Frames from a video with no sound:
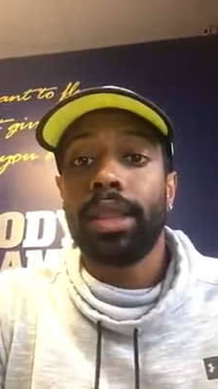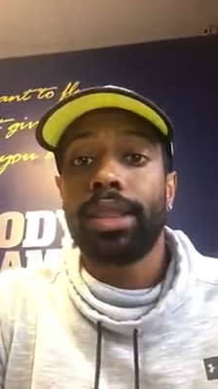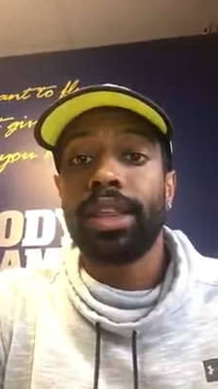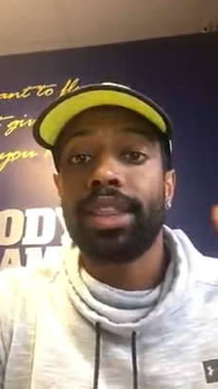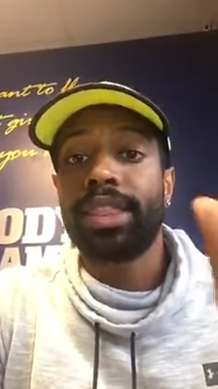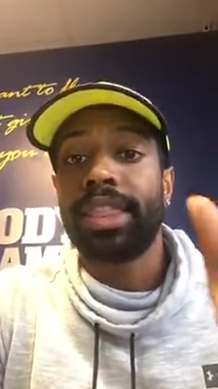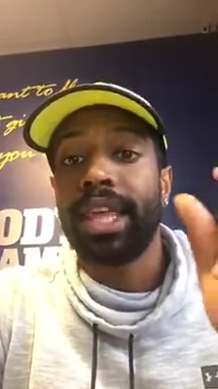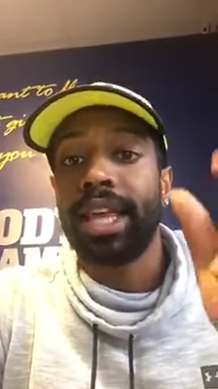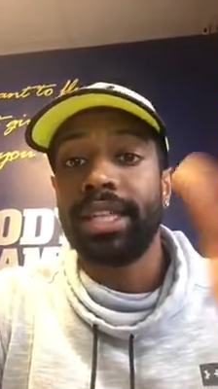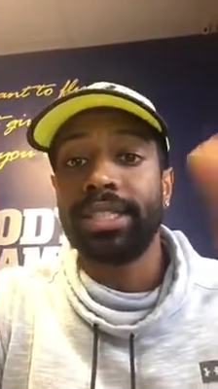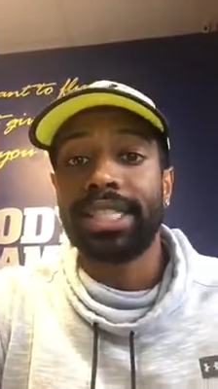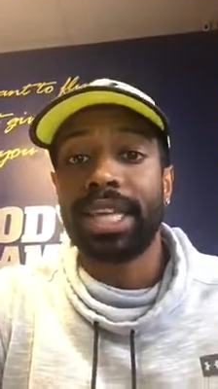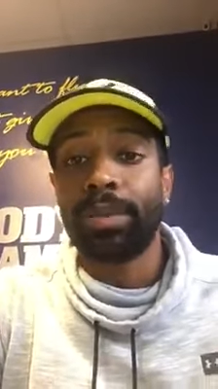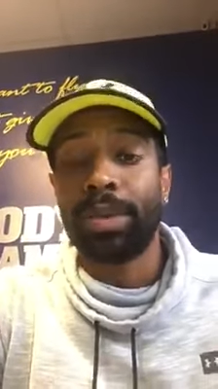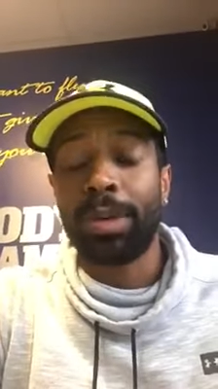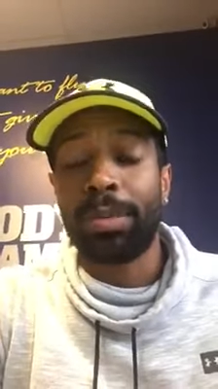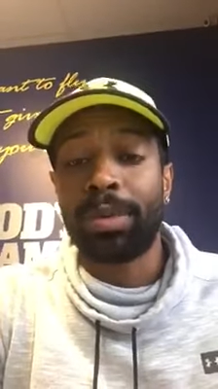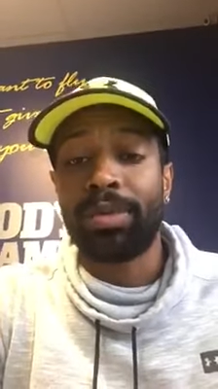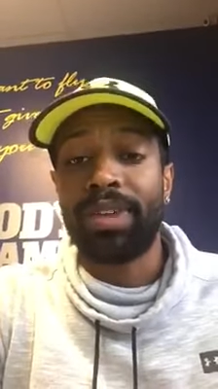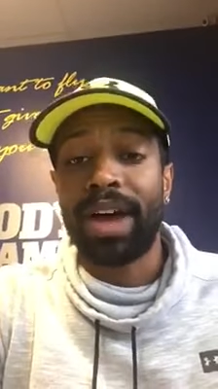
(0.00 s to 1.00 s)
The things that
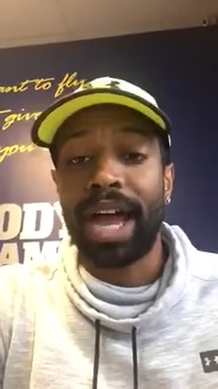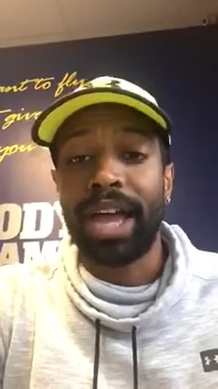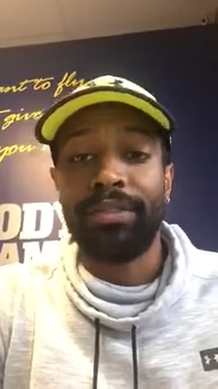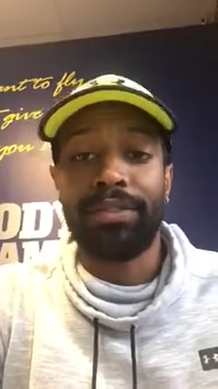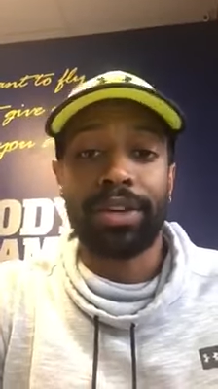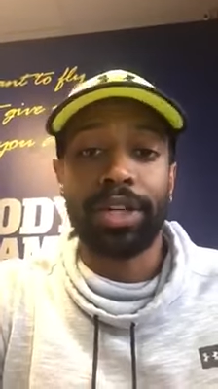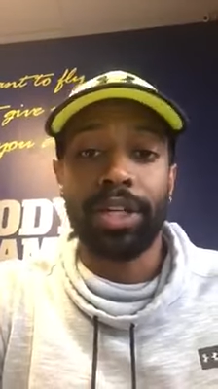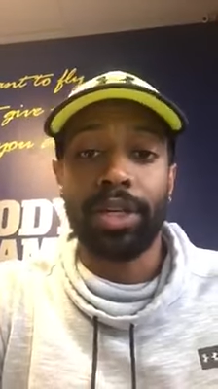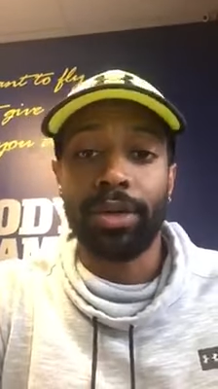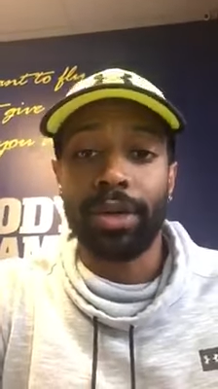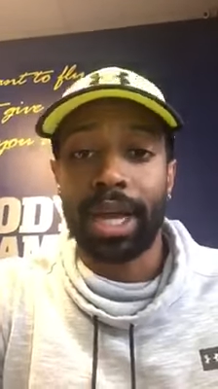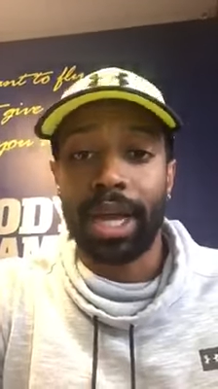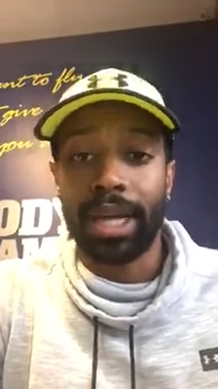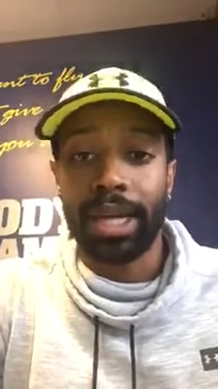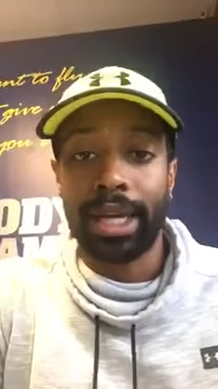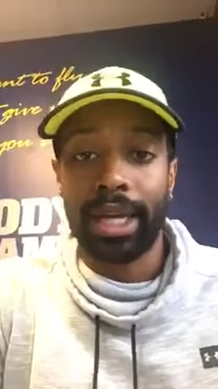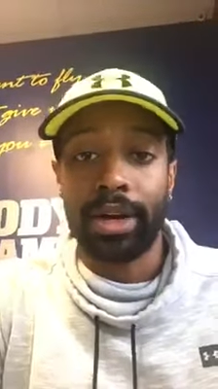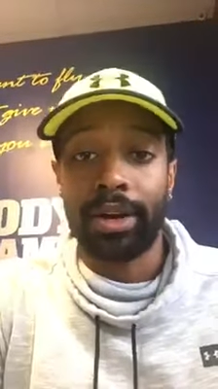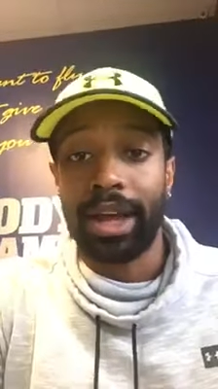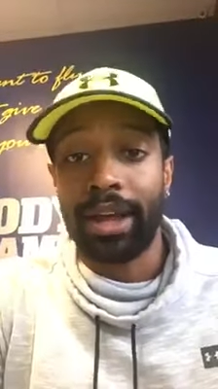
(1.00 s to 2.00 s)
we provide for you
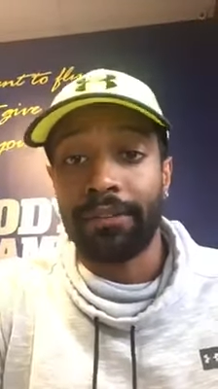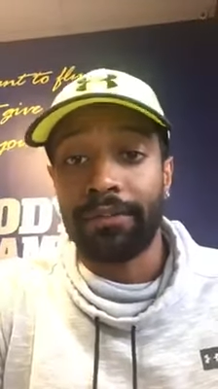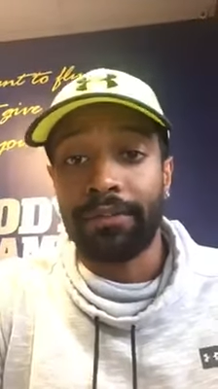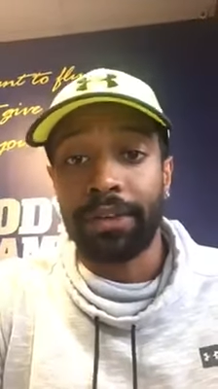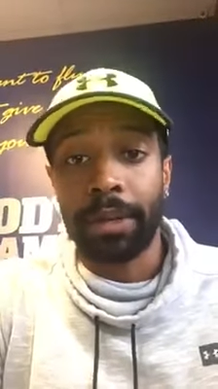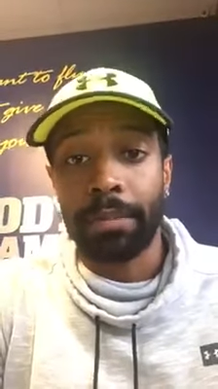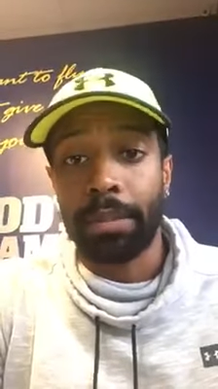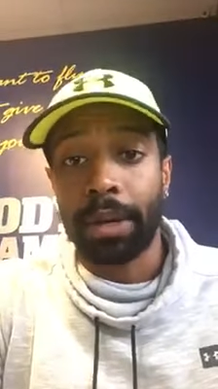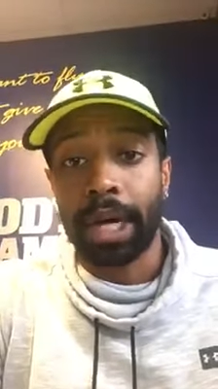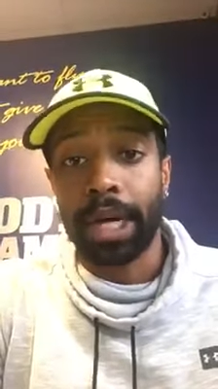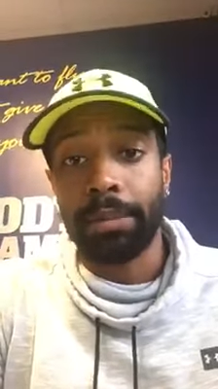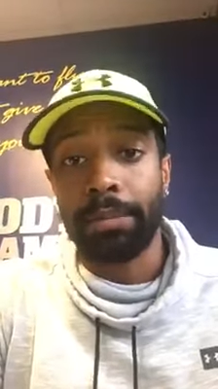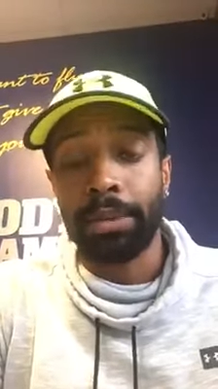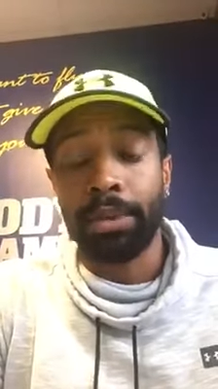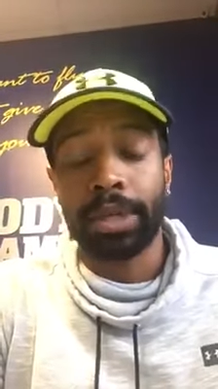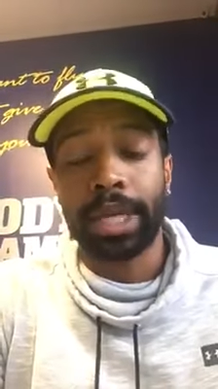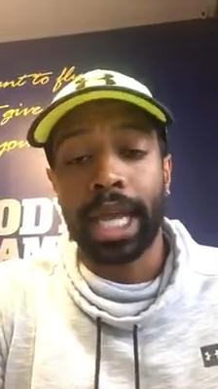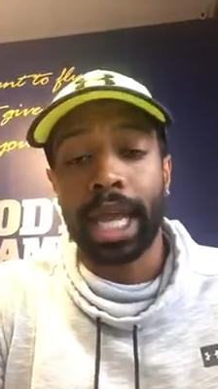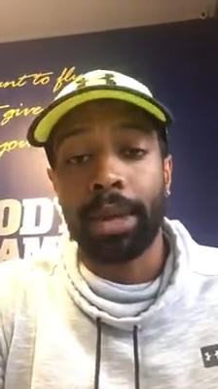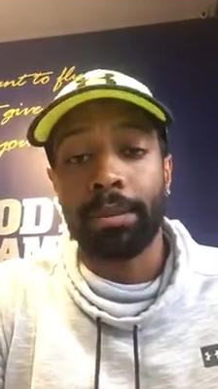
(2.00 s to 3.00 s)
here at Fit Body
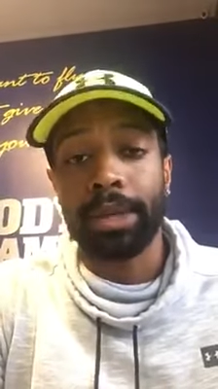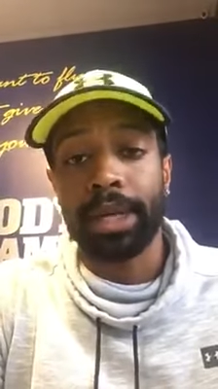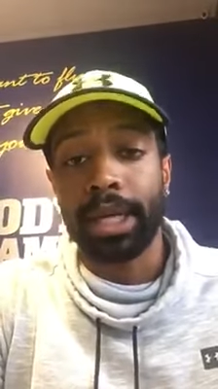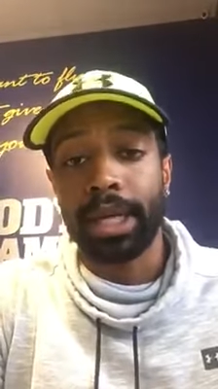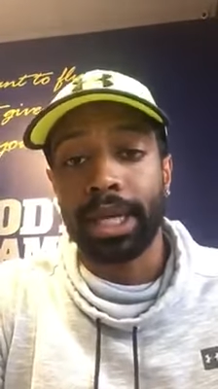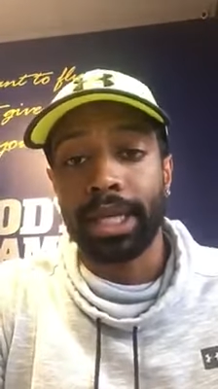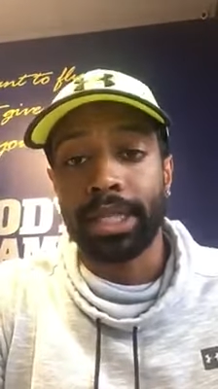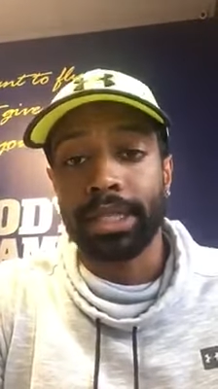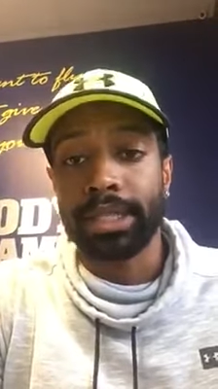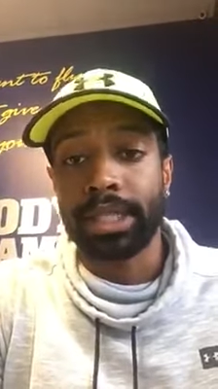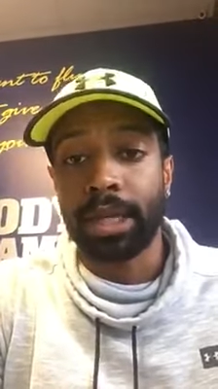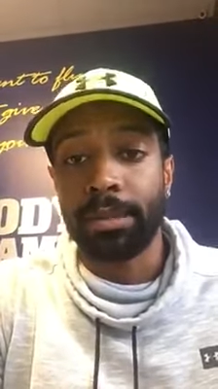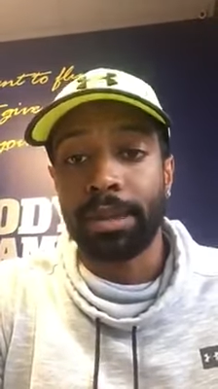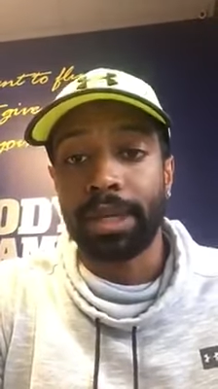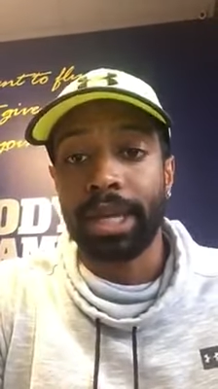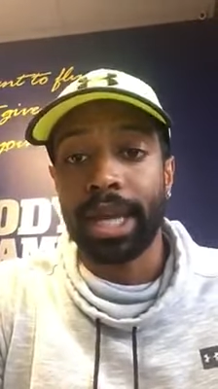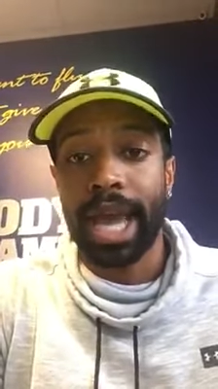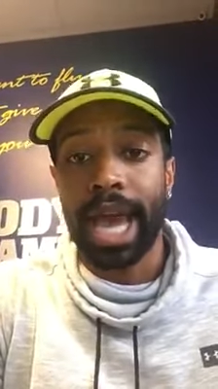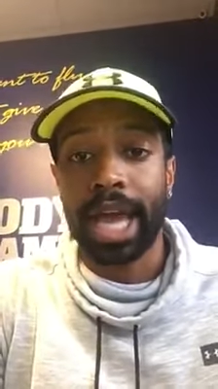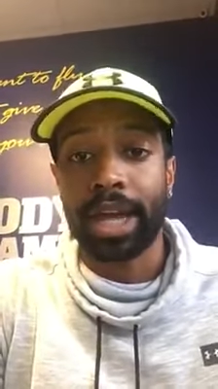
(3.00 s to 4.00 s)
Bootcamp is gonna
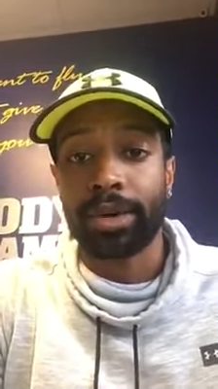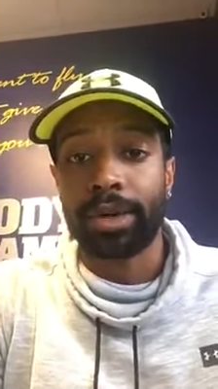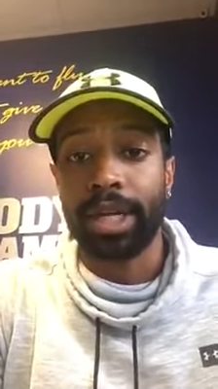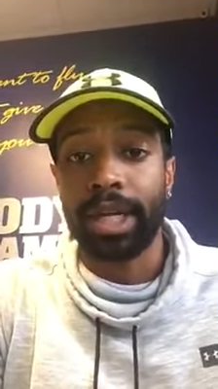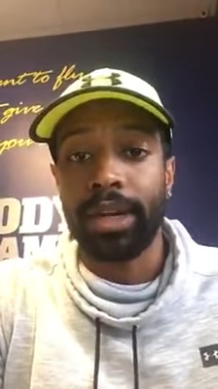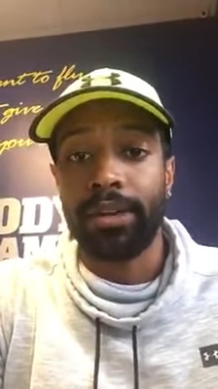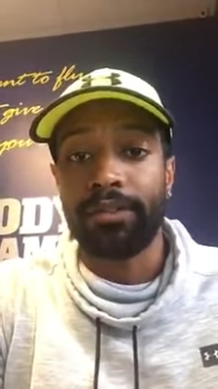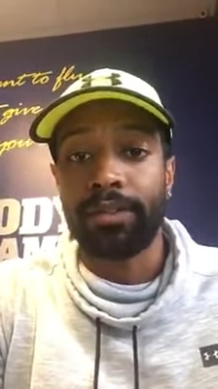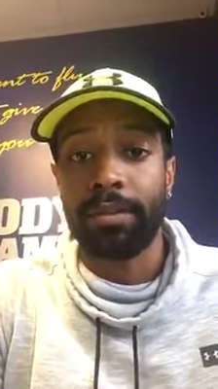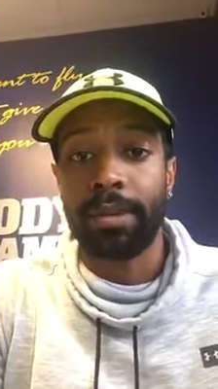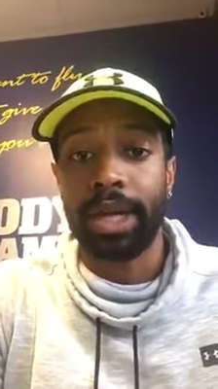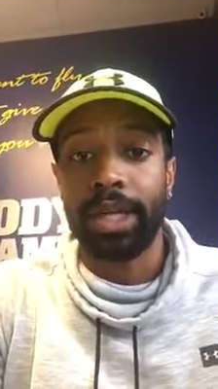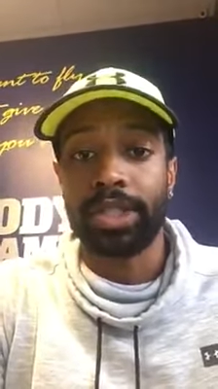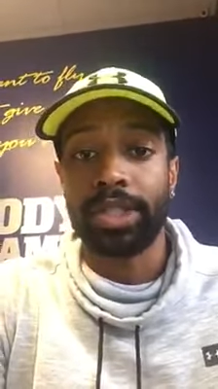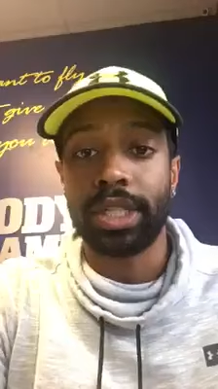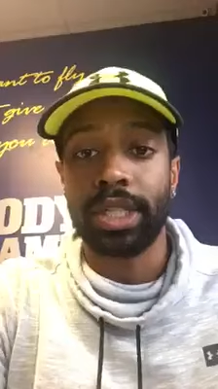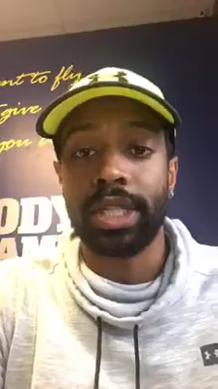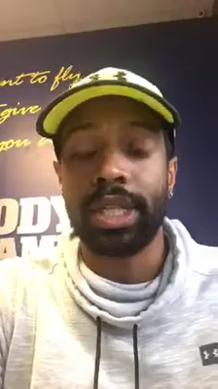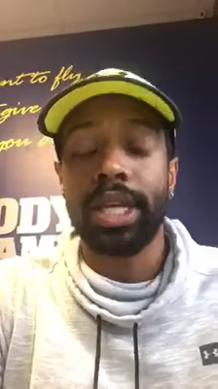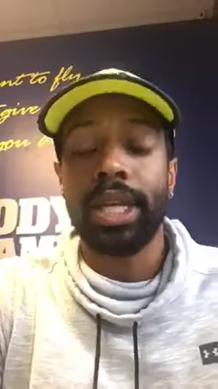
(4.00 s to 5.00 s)
be accurate
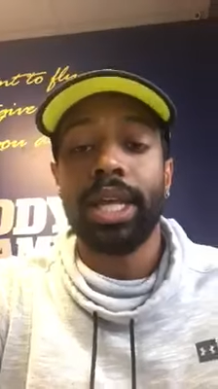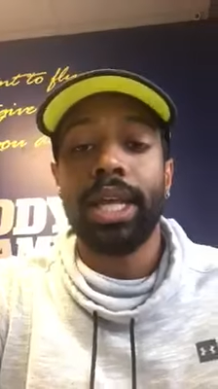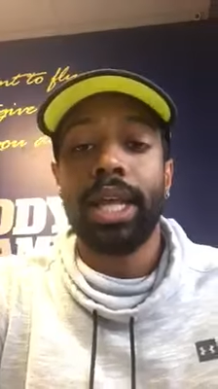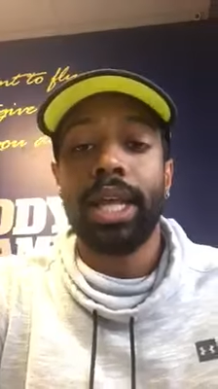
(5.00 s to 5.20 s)
information.